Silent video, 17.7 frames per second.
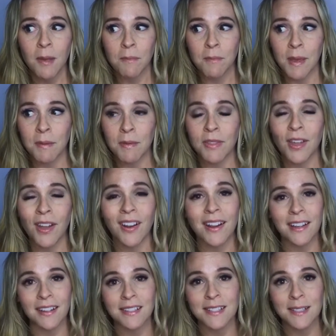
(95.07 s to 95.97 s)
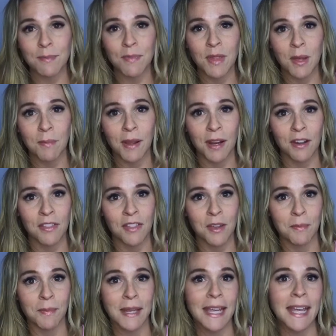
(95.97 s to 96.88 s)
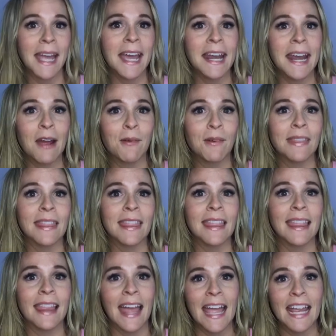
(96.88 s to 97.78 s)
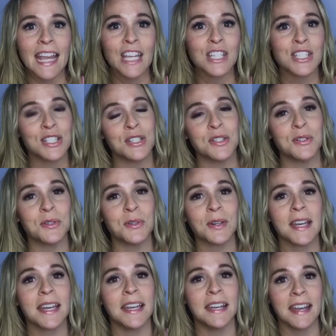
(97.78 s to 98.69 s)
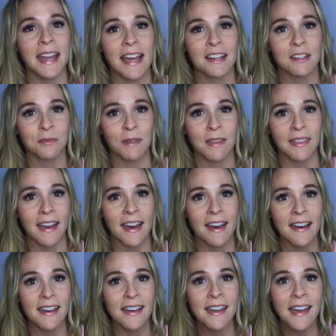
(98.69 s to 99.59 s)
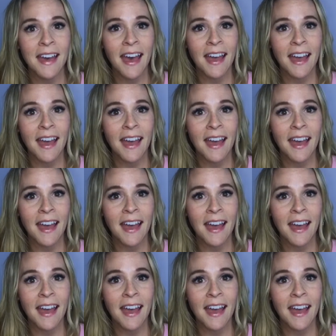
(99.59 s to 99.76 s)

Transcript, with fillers: maybe there is something bigger than me and I would like to connect with that.